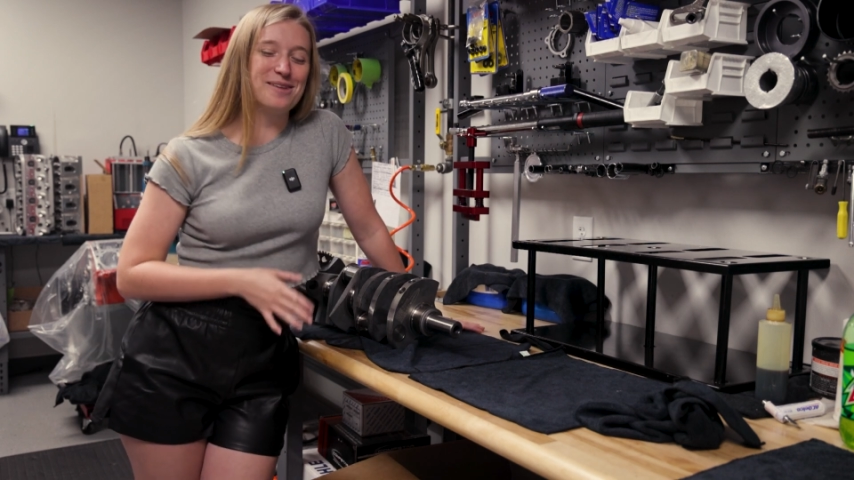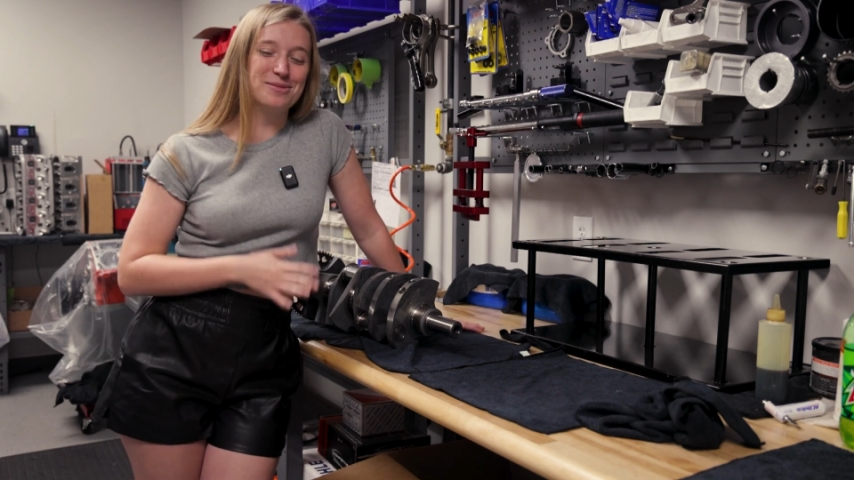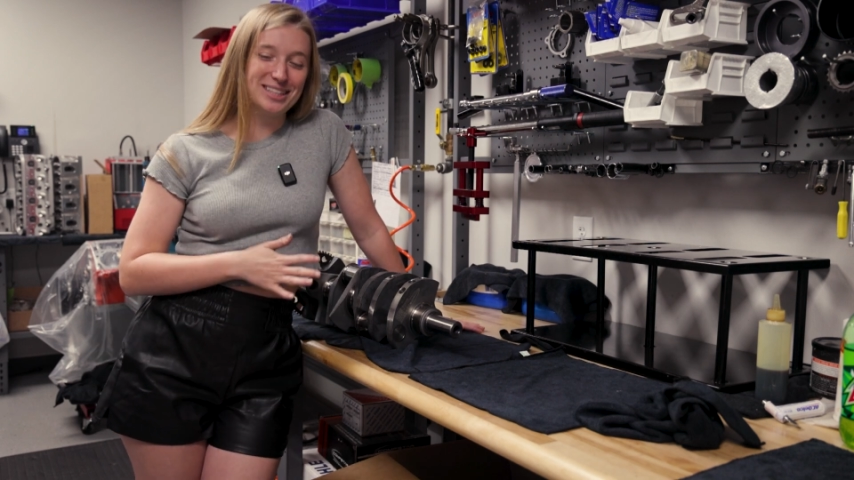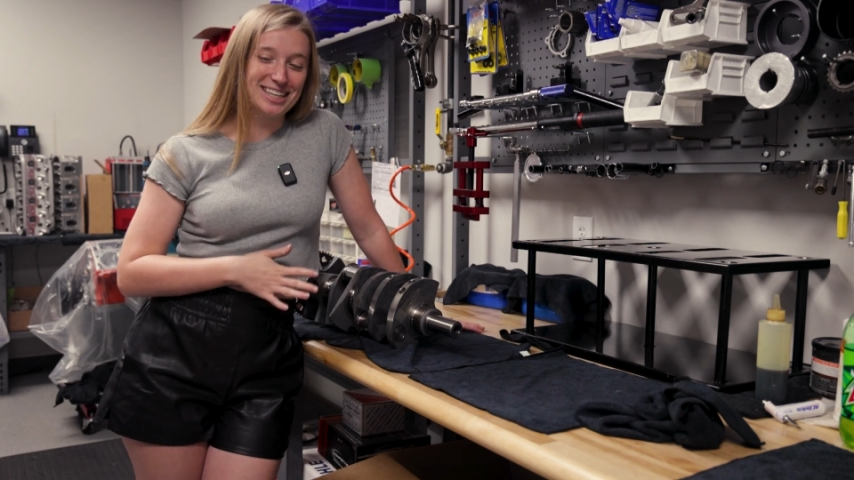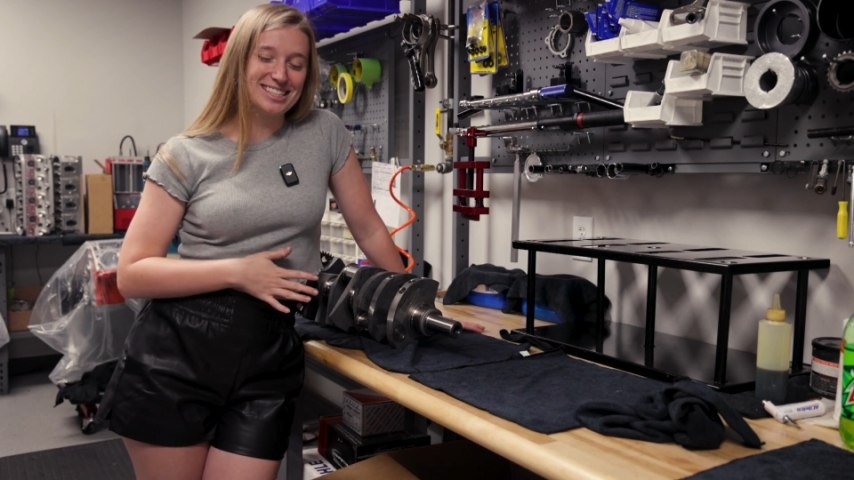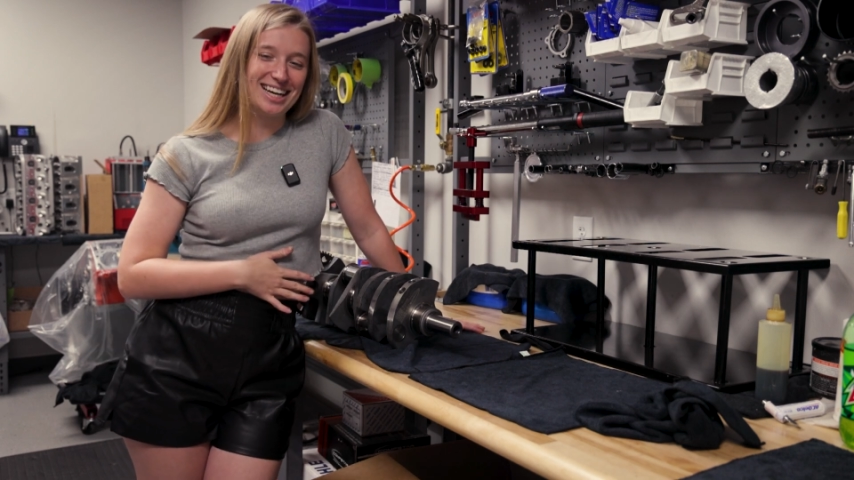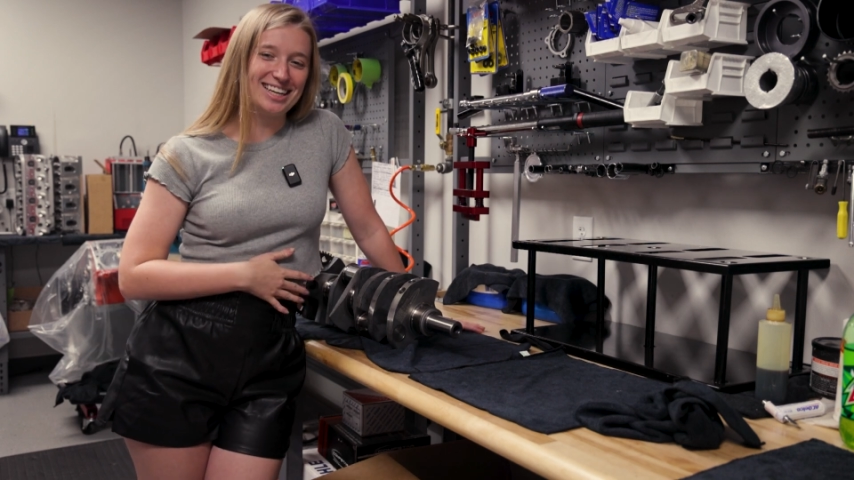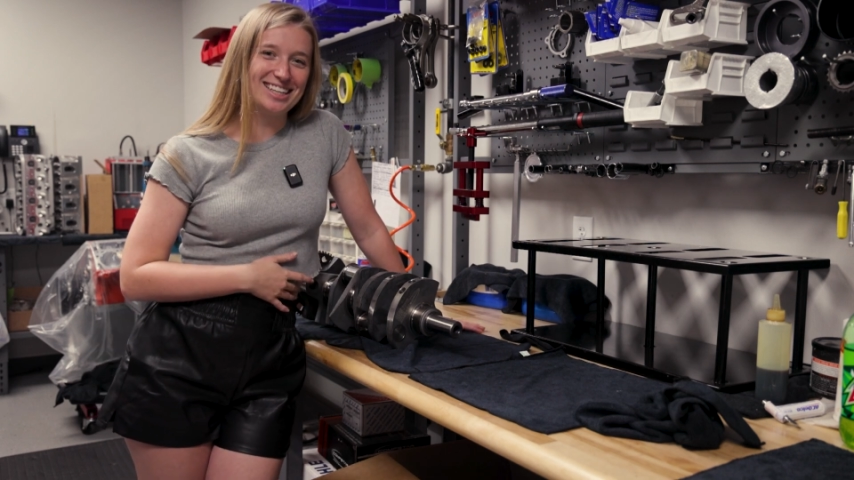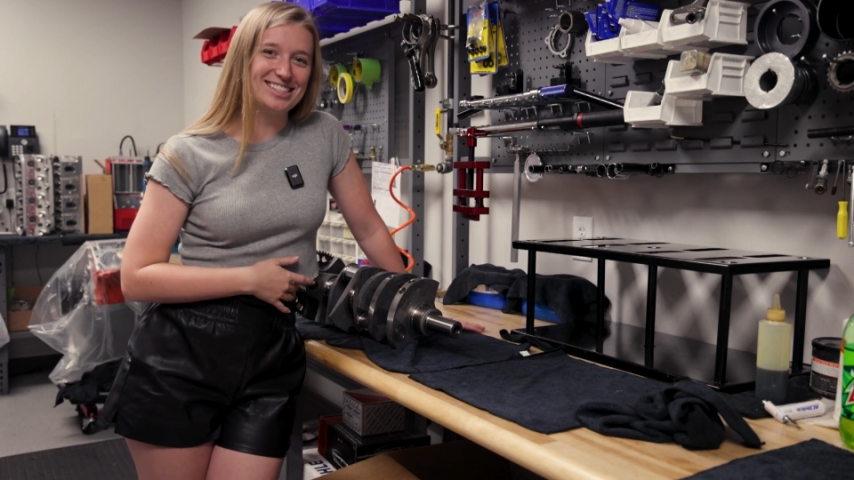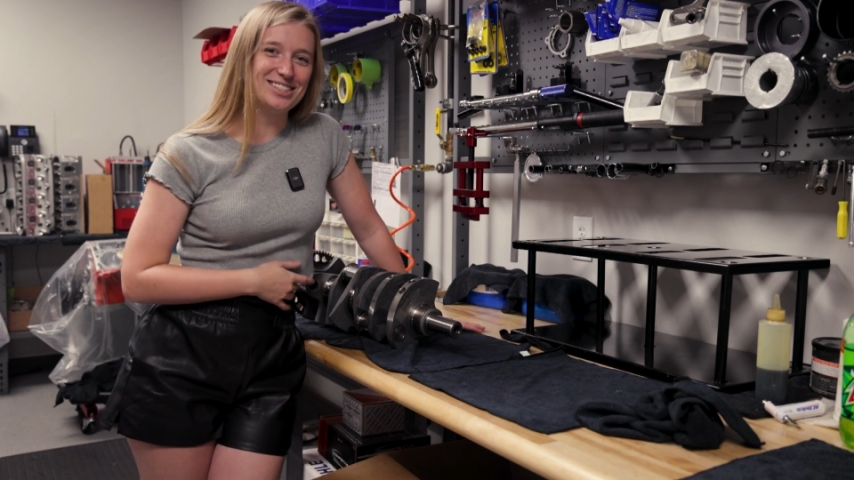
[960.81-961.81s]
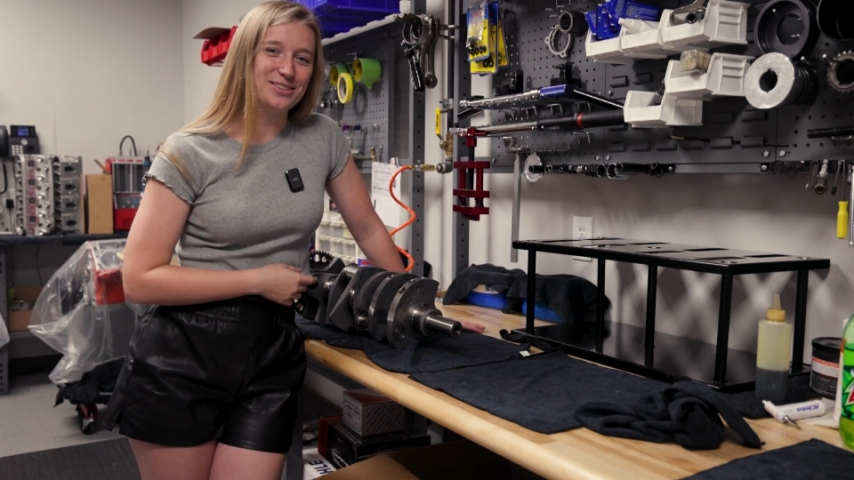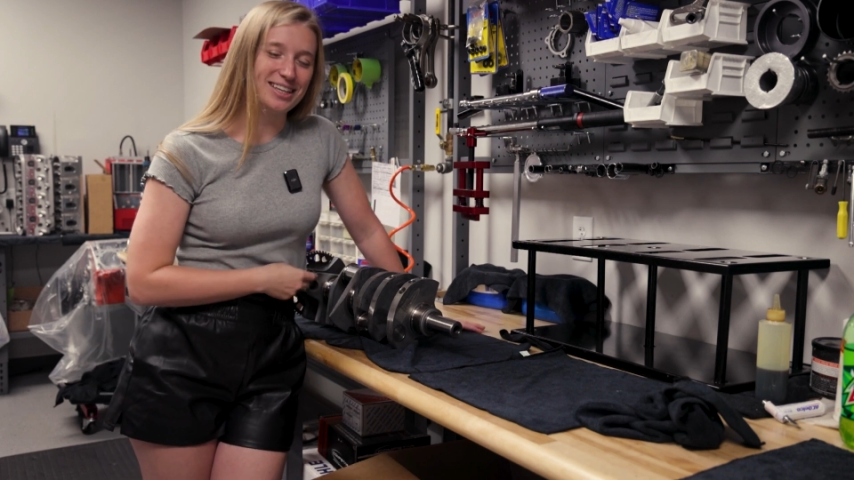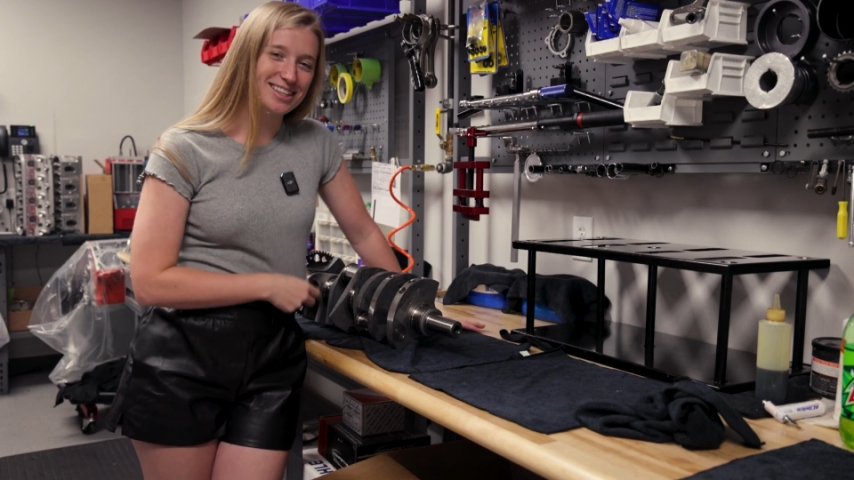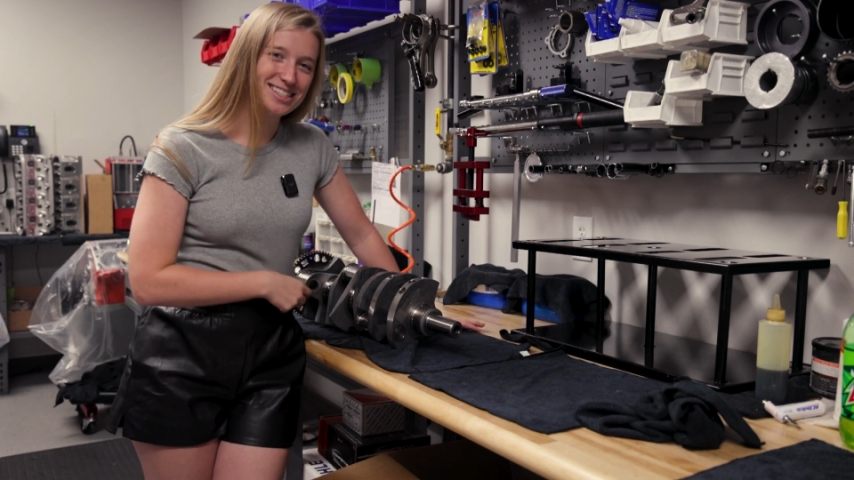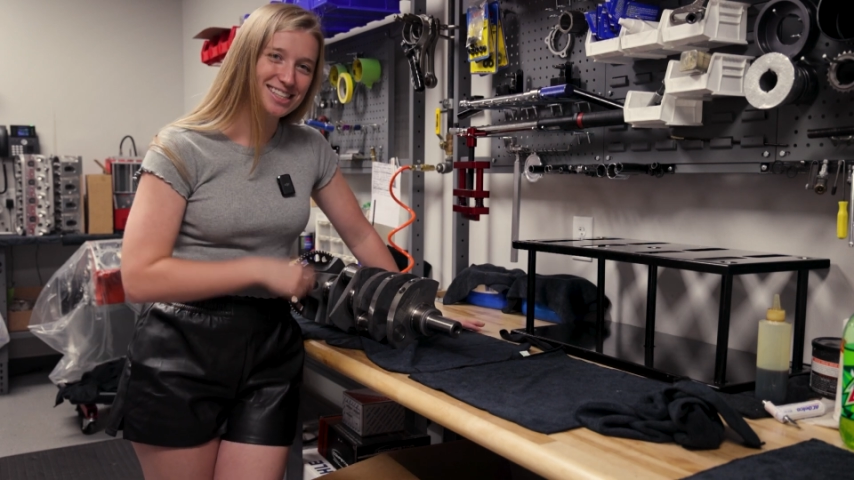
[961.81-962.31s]
I'm really excited to
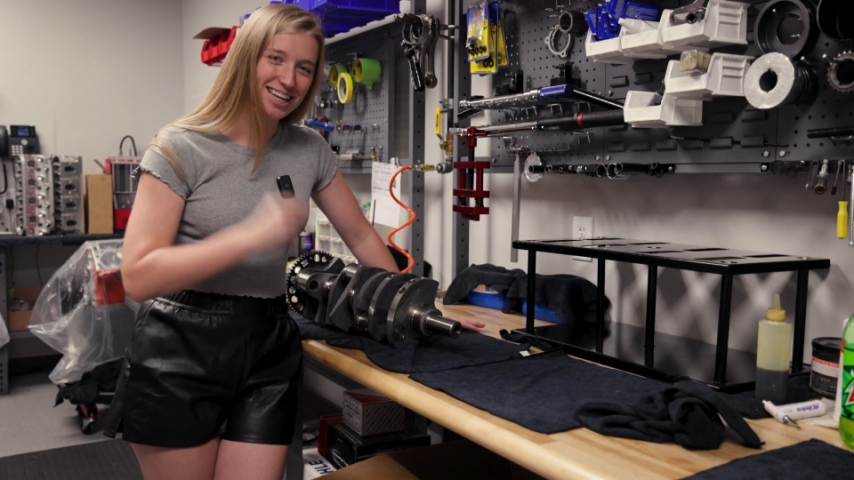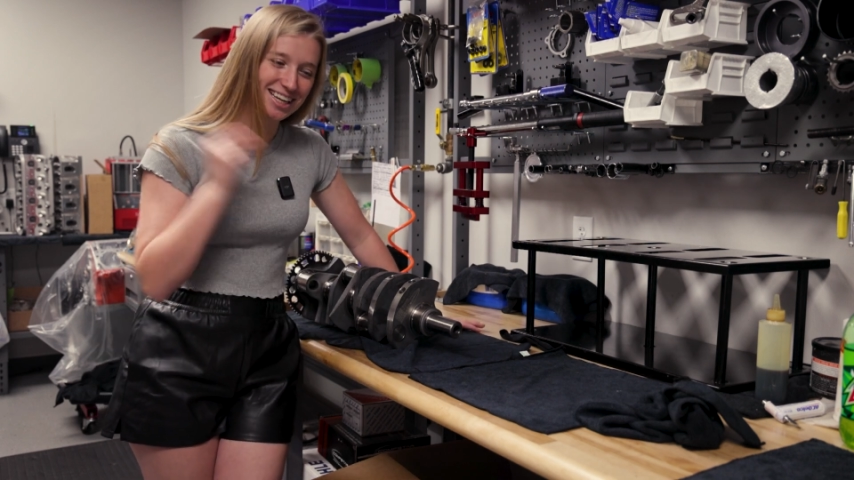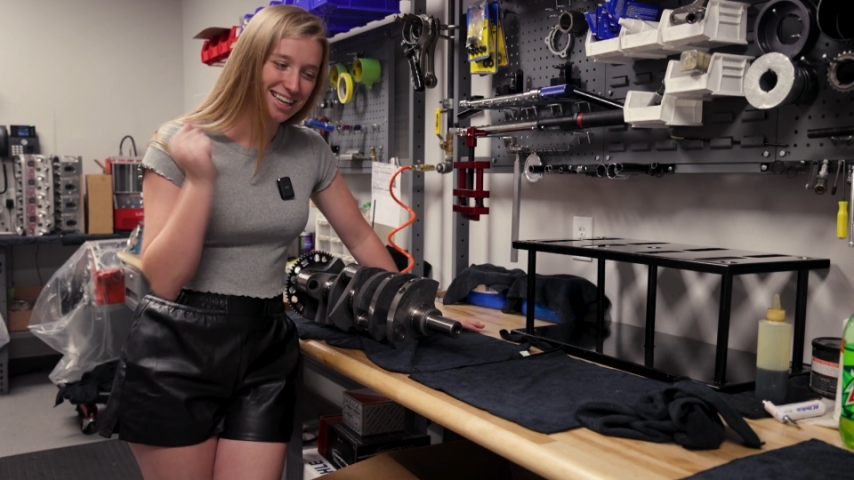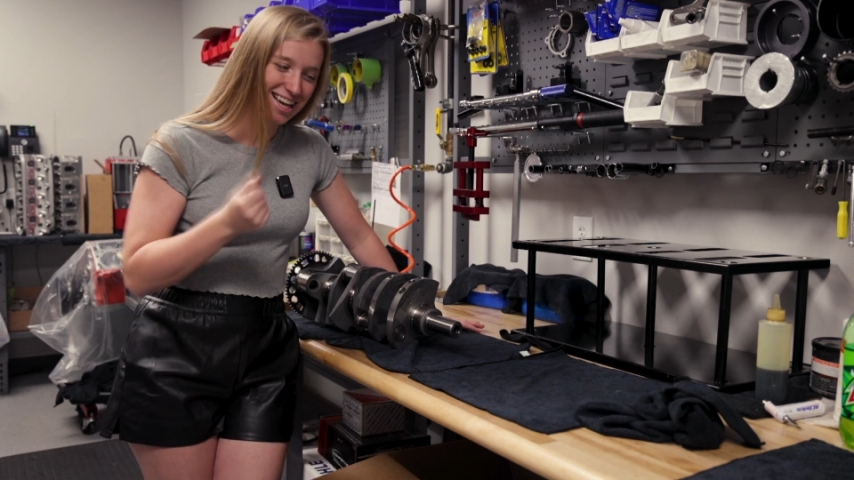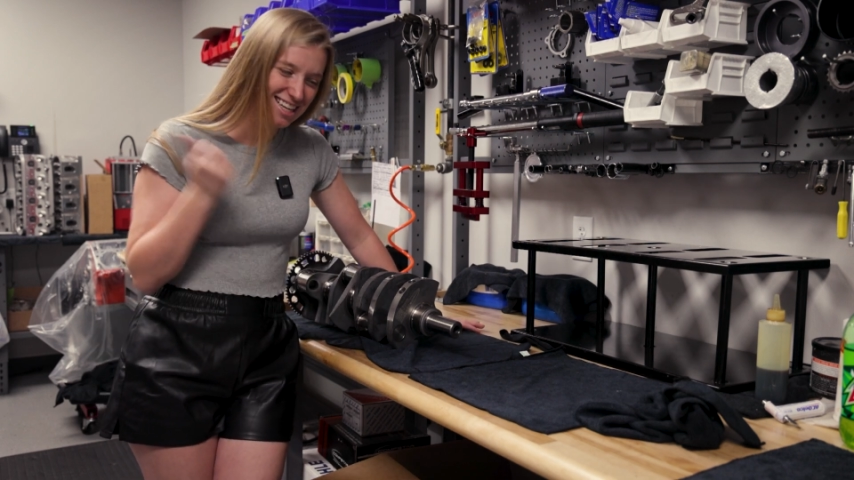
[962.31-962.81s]
get this thing